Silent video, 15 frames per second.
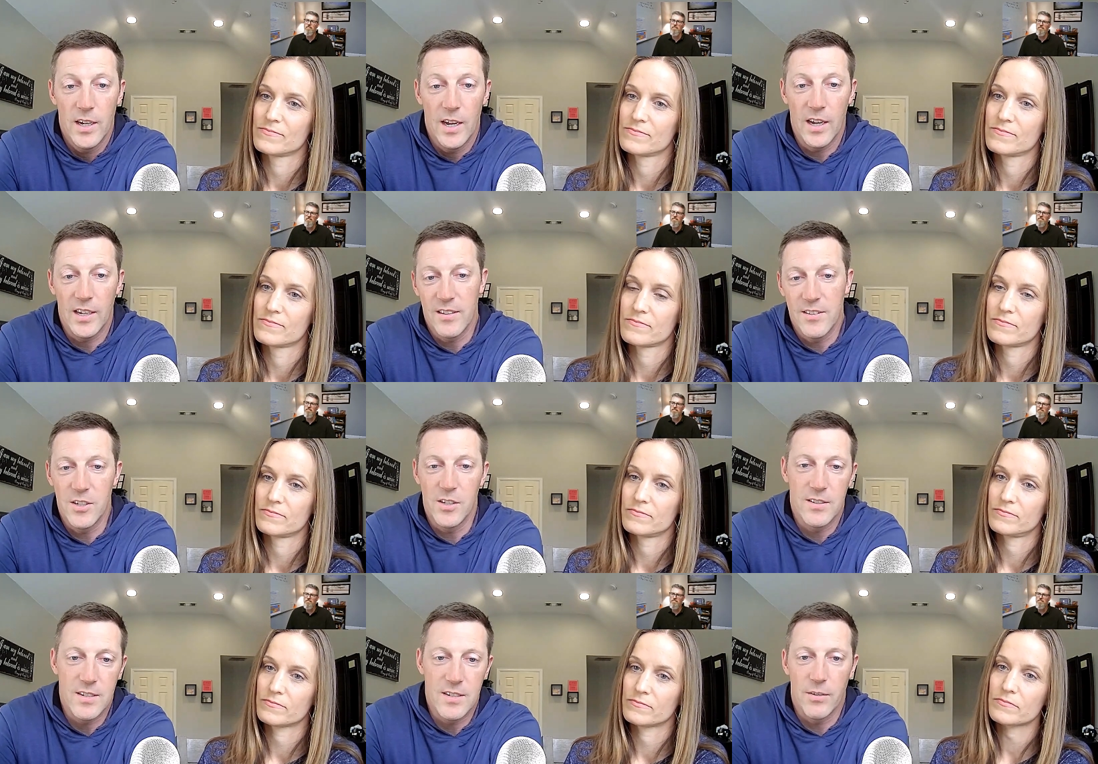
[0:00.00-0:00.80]
Speaker 1: I guess
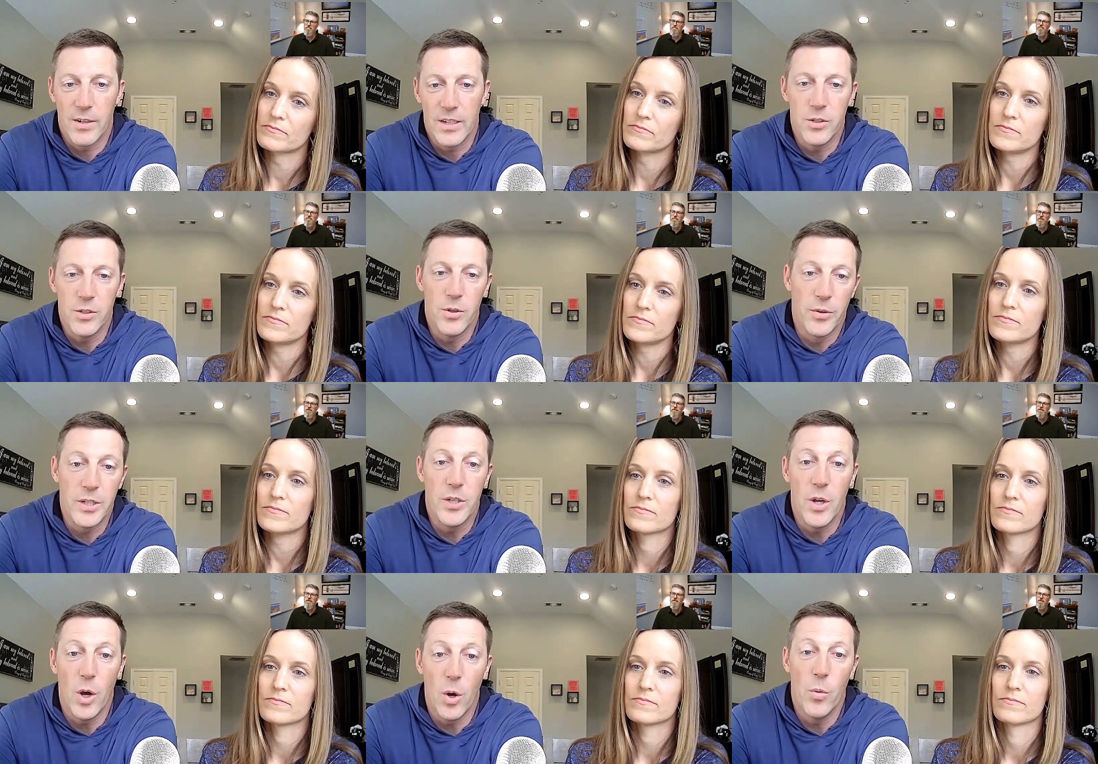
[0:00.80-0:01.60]
you could say, right? You
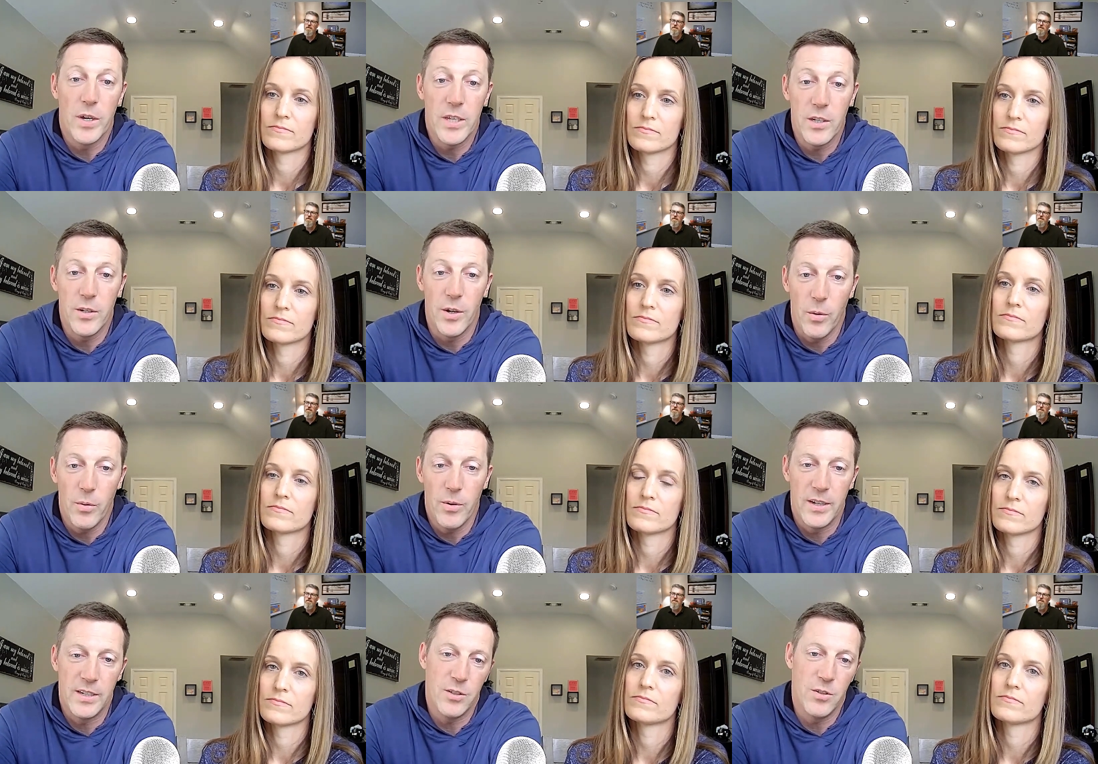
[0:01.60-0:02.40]
only know what you
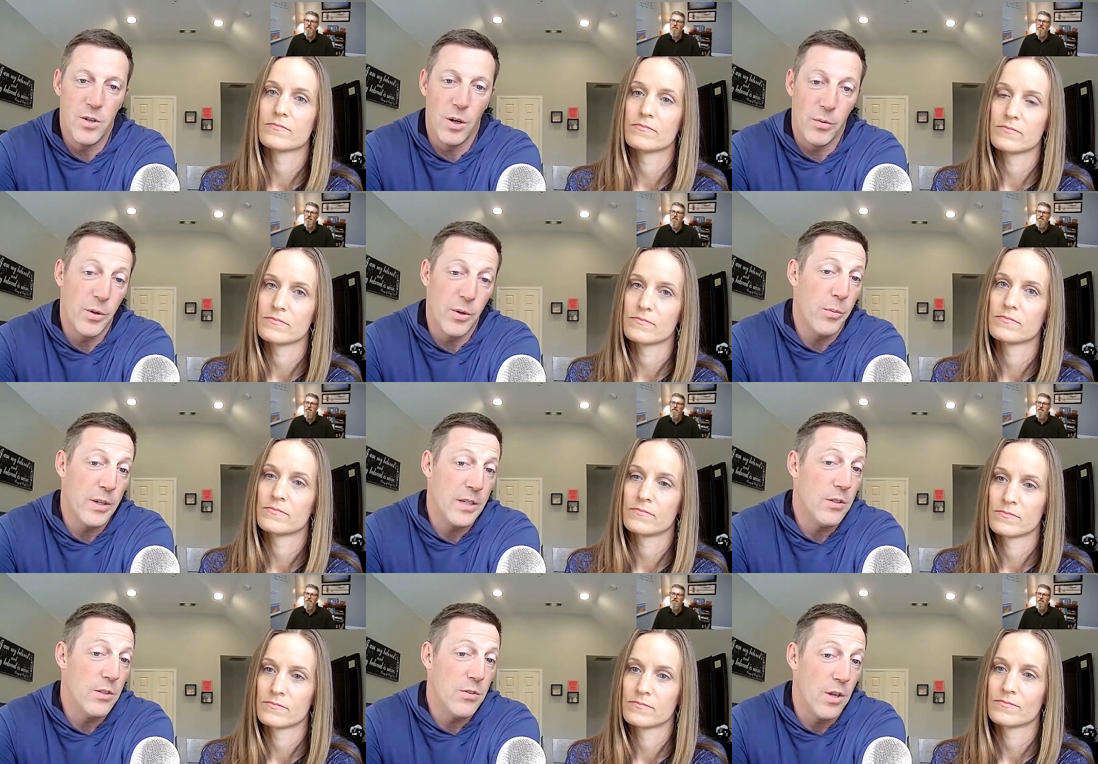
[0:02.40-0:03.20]
know, and you don't know
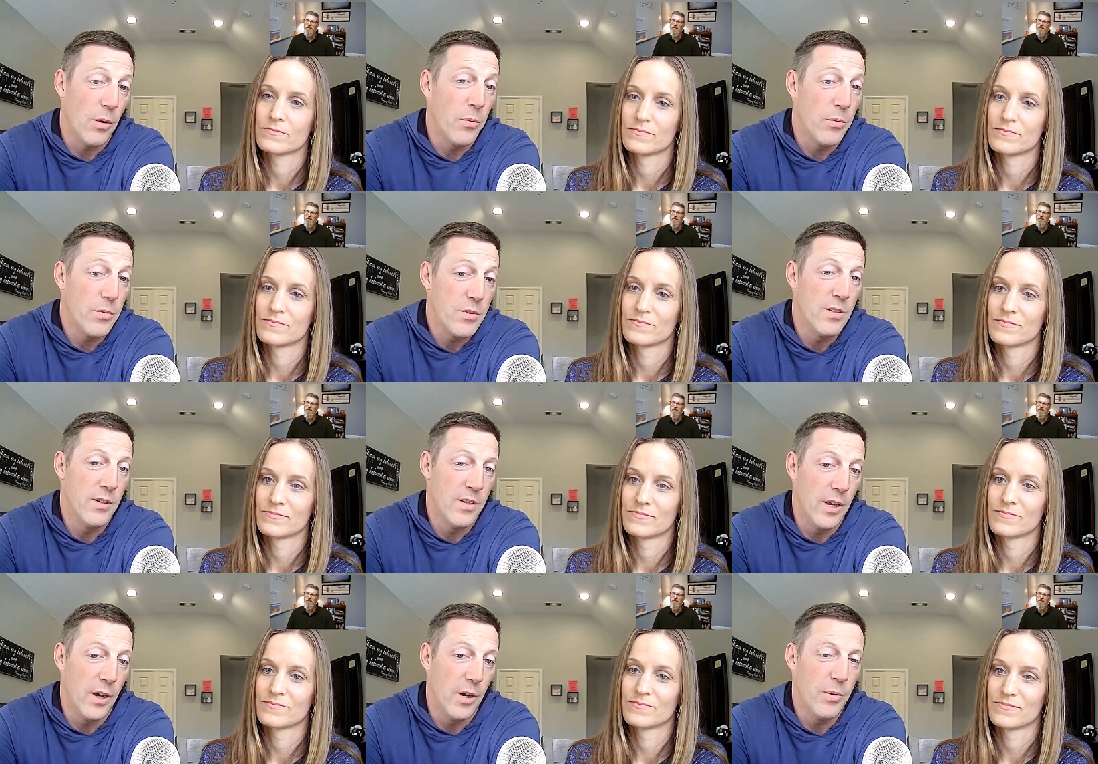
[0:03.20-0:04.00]
what you don't
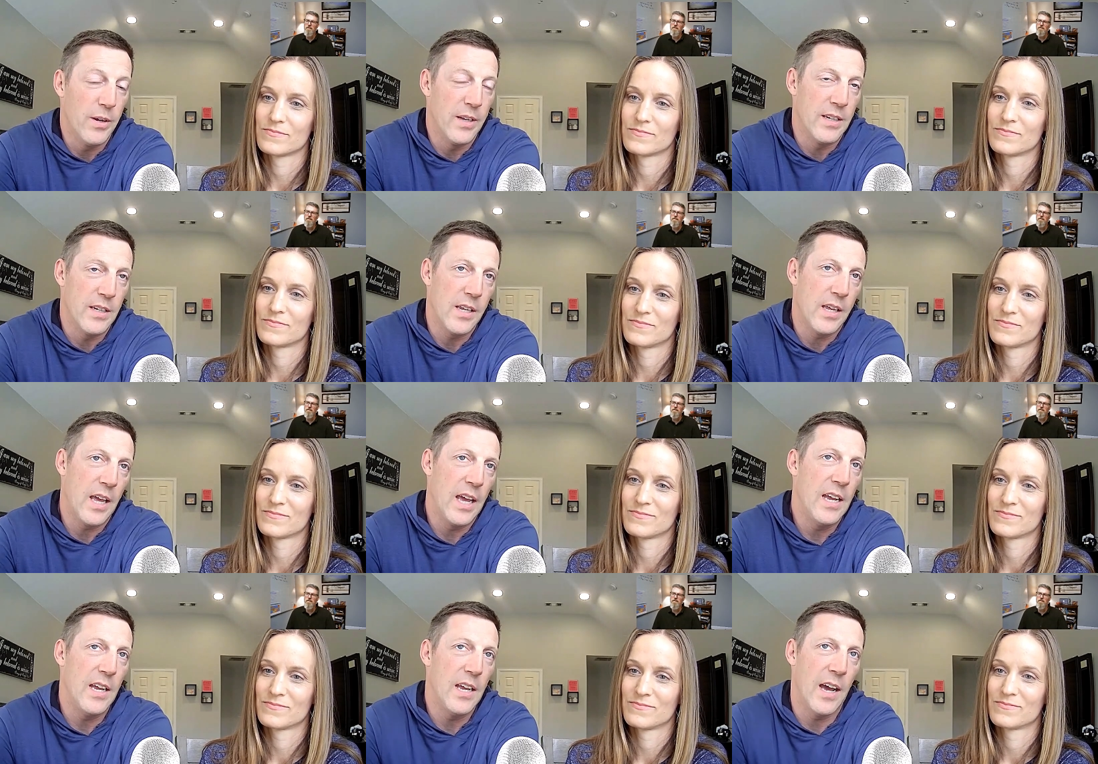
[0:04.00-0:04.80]
know. And
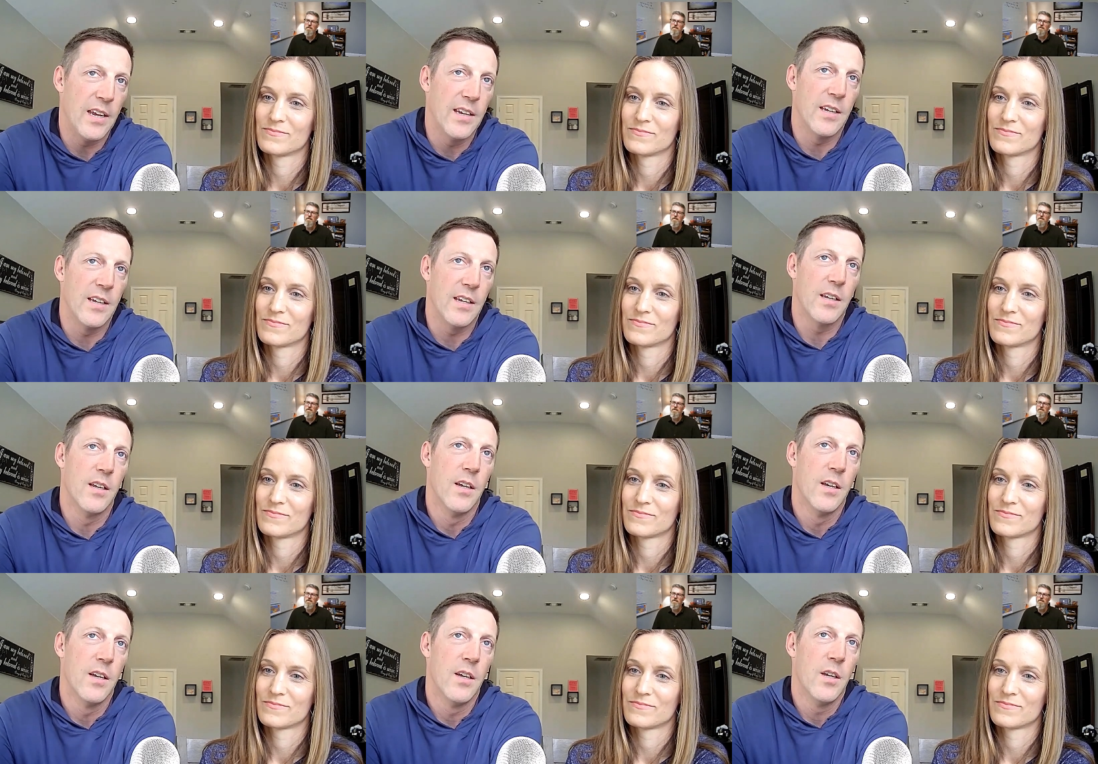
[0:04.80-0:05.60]
Kate hadn't
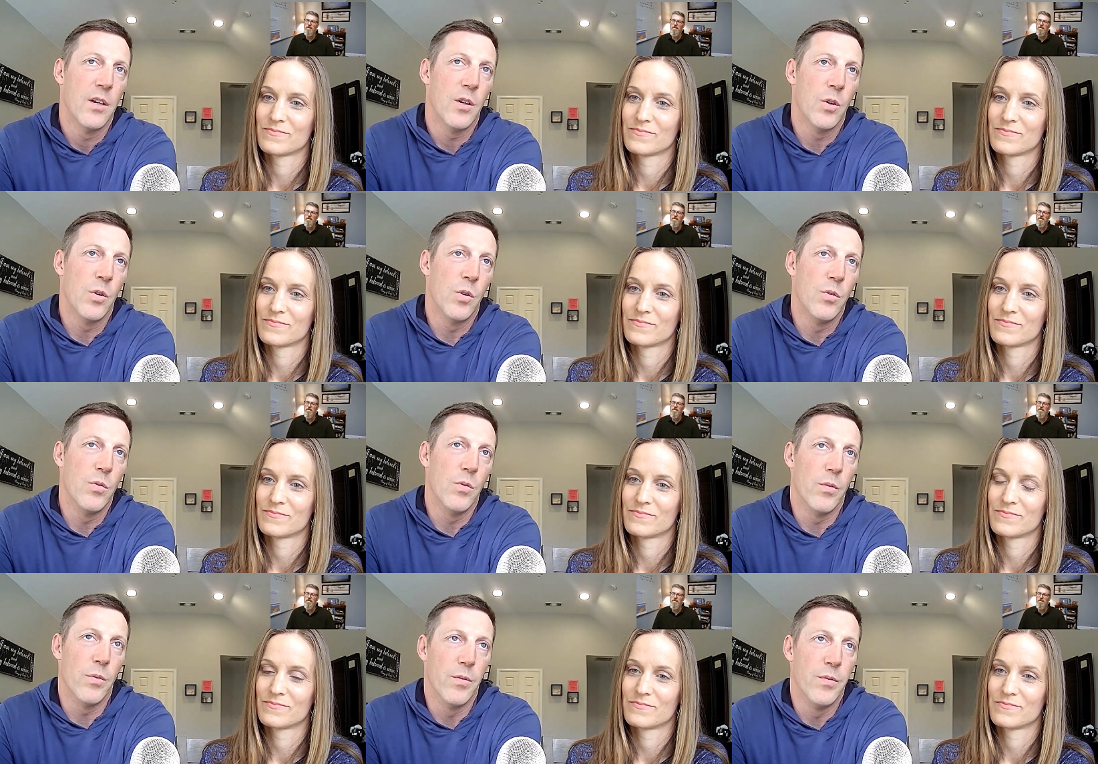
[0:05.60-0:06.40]

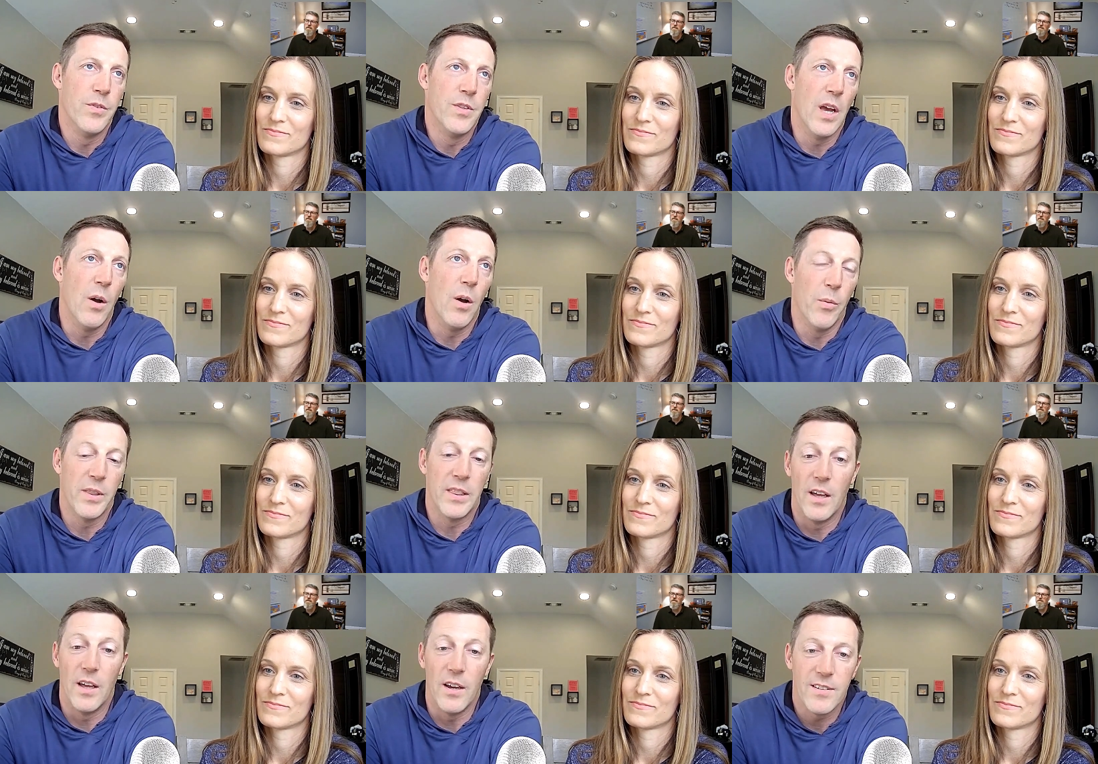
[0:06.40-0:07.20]
dealt
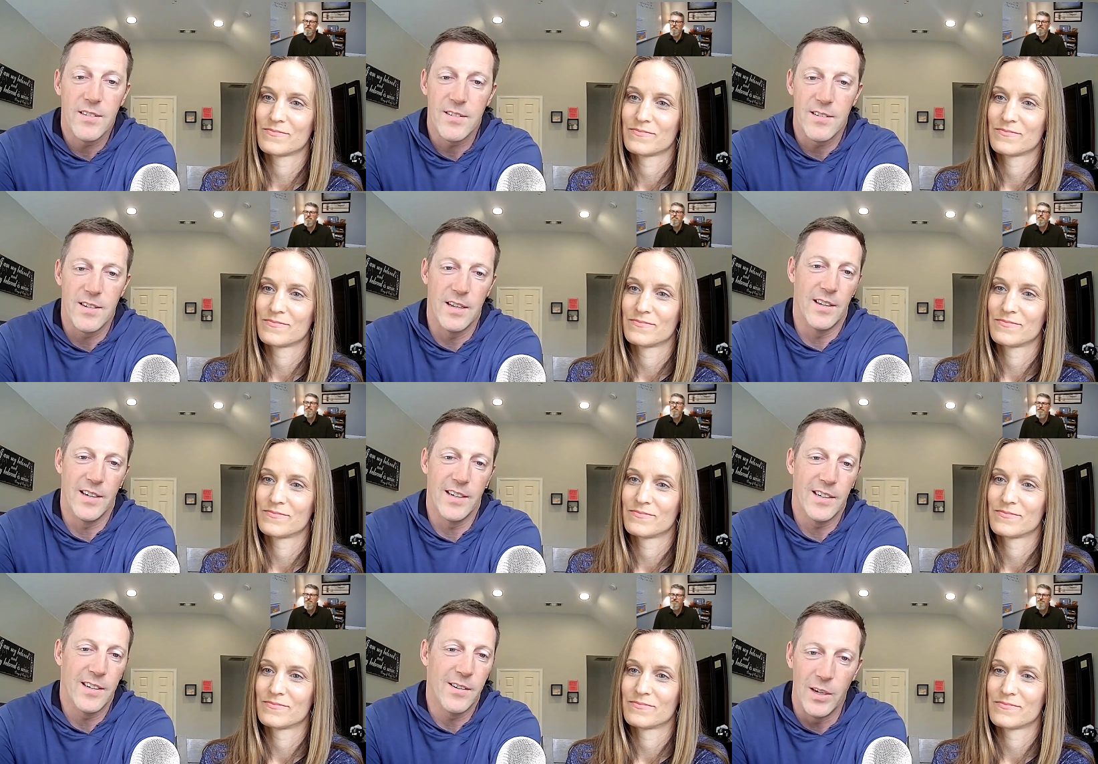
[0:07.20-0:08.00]
with lust and
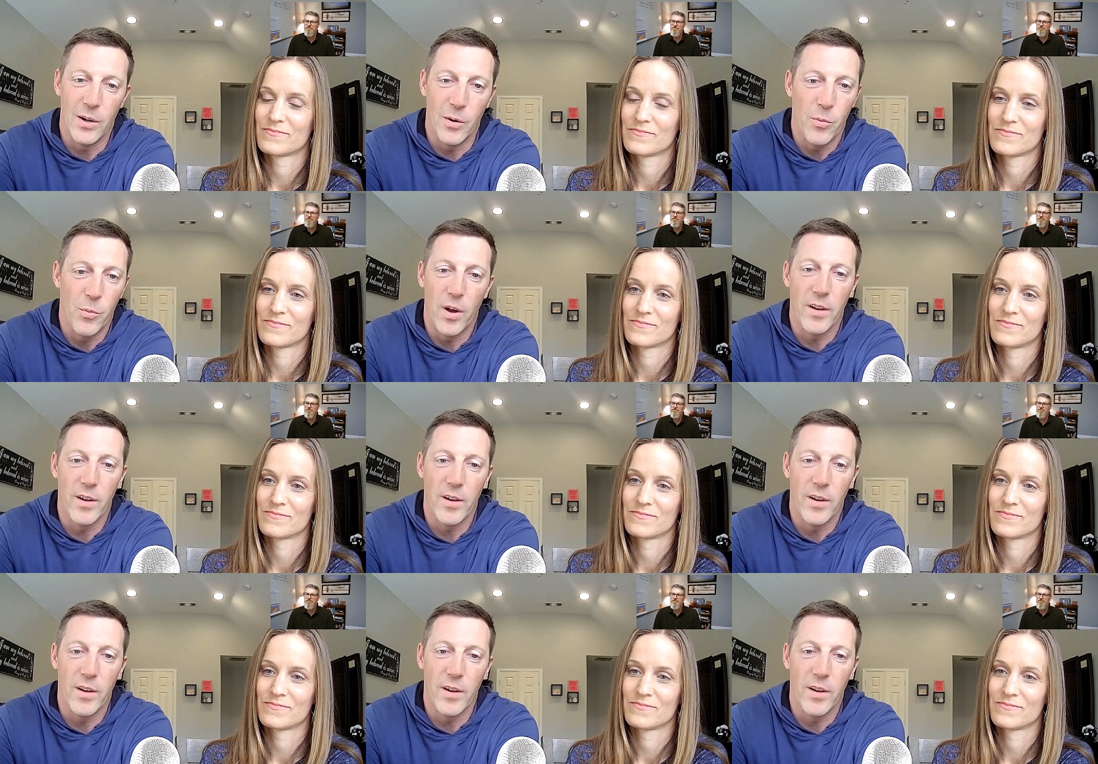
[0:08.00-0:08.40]
like you know